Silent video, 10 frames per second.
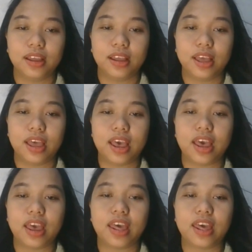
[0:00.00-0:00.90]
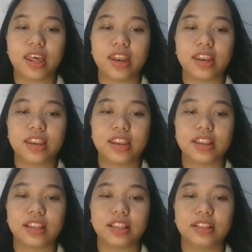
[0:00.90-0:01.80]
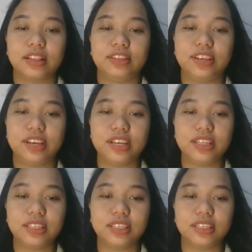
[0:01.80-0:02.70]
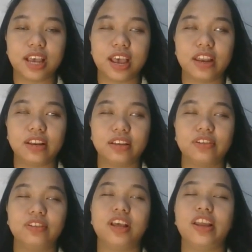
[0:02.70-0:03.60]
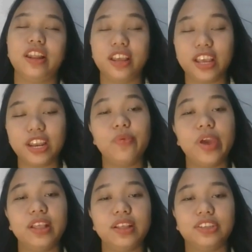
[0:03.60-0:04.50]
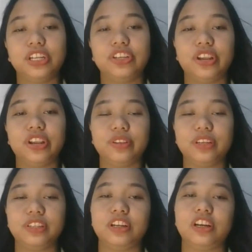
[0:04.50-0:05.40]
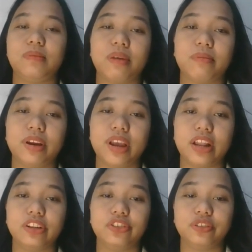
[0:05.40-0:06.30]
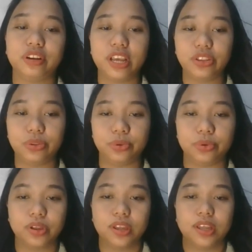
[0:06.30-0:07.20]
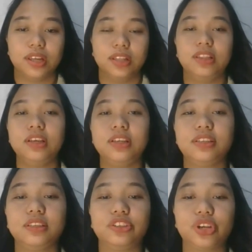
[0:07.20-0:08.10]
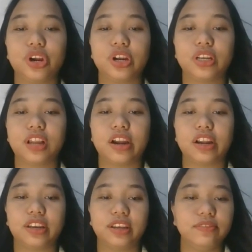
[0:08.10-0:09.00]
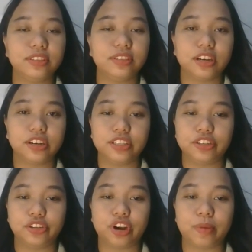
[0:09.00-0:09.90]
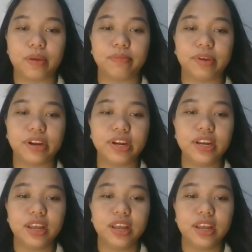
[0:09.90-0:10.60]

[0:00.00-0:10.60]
and this and could in a way that children could easily remember and to relate to. These short narratives are easy to remember